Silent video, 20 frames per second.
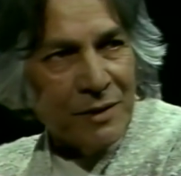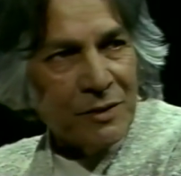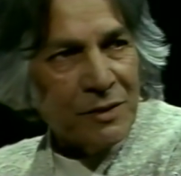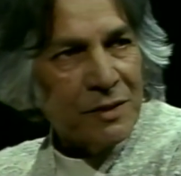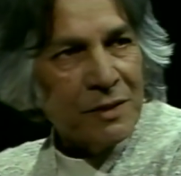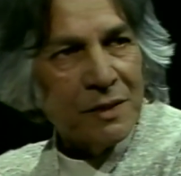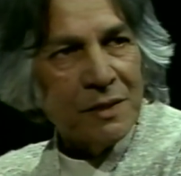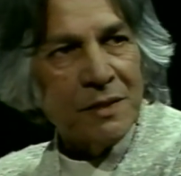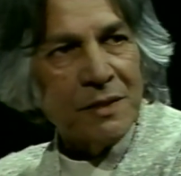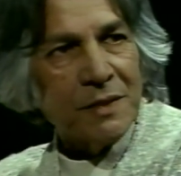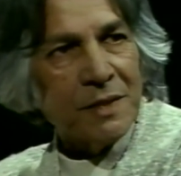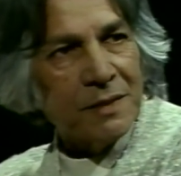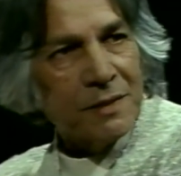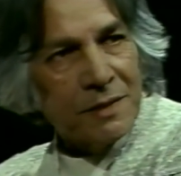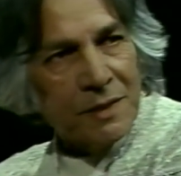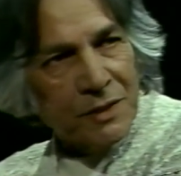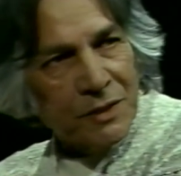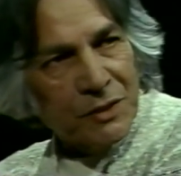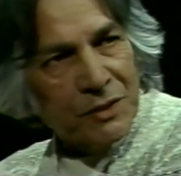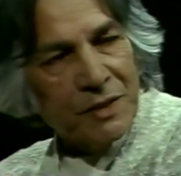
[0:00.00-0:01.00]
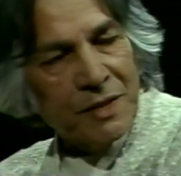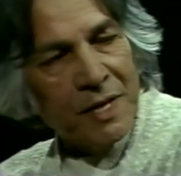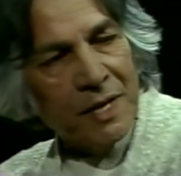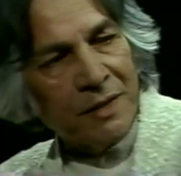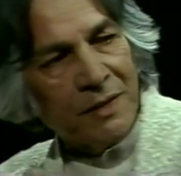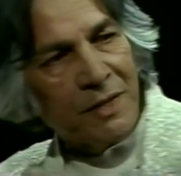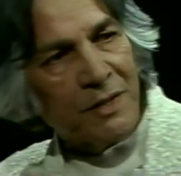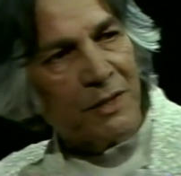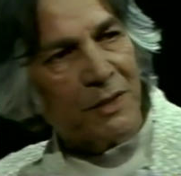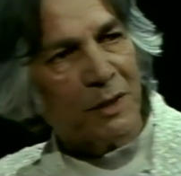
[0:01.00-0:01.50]
You see, this is the
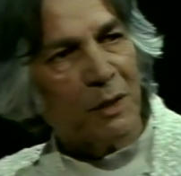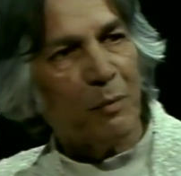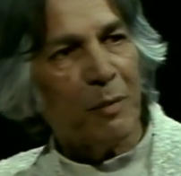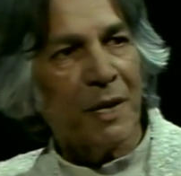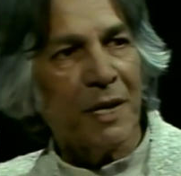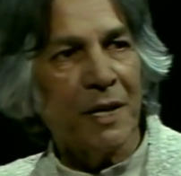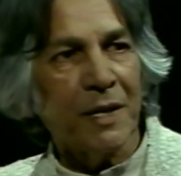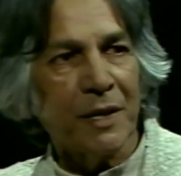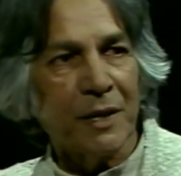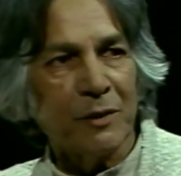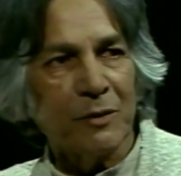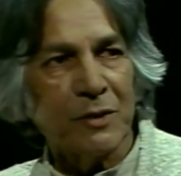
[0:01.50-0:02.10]
end, that is the beginning.